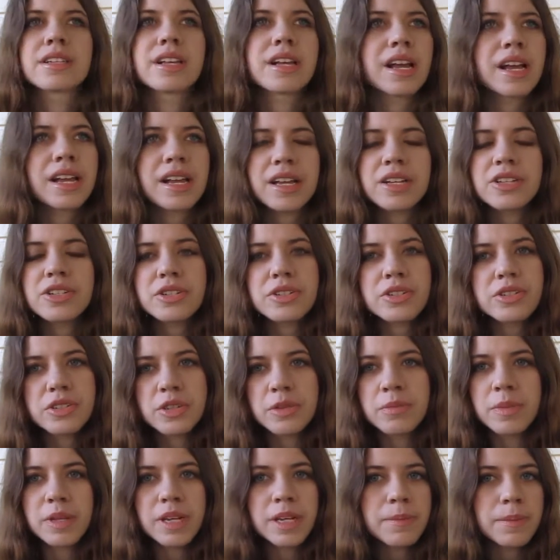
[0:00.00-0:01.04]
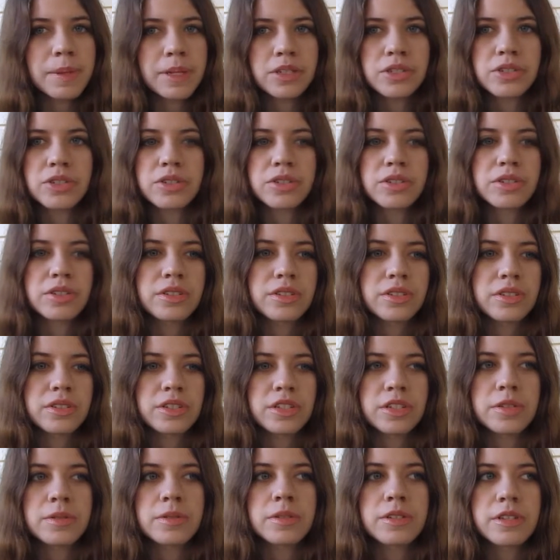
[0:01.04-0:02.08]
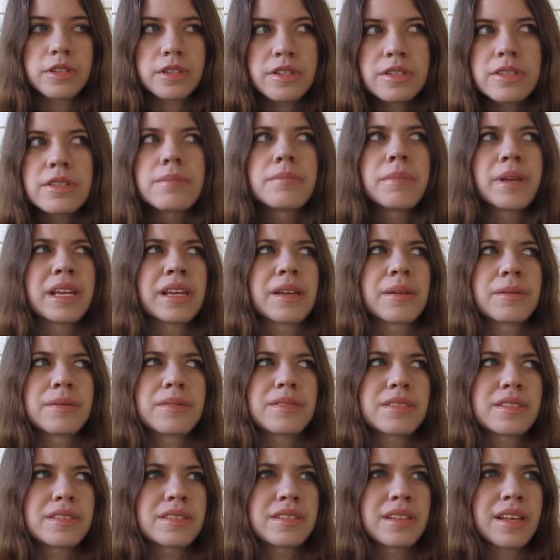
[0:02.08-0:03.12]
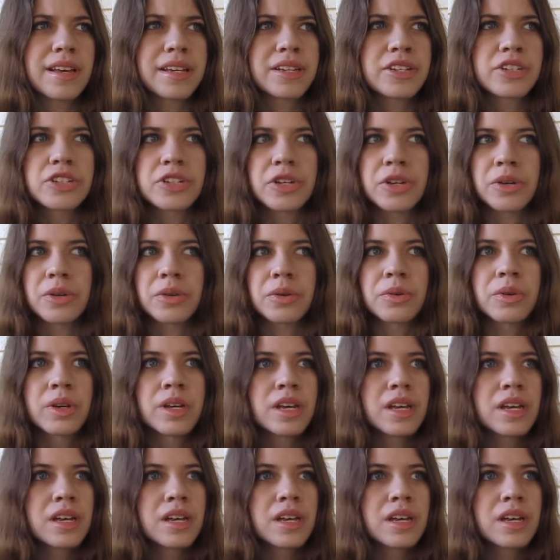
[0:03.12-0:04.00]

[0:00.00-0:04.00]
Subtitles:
I took so many pictures just to make a slideshow